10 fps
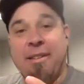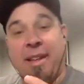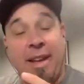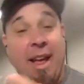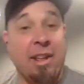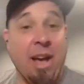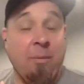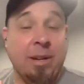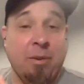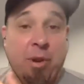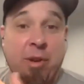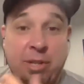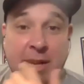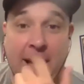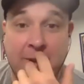like at a, I went to a
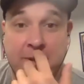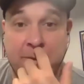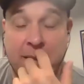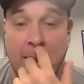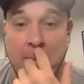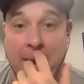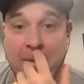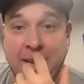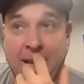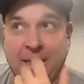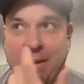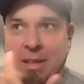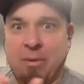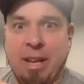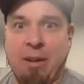Houston Astros game when I was out there. I
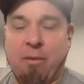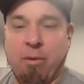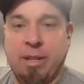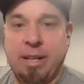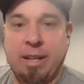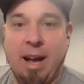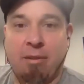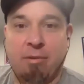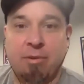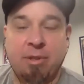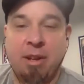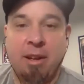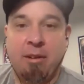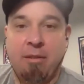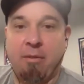think it was like fourteen dollars
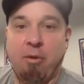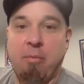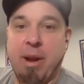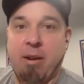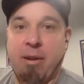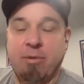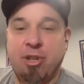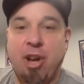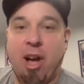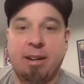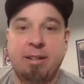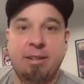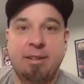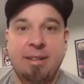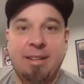for a beer. I was shocked.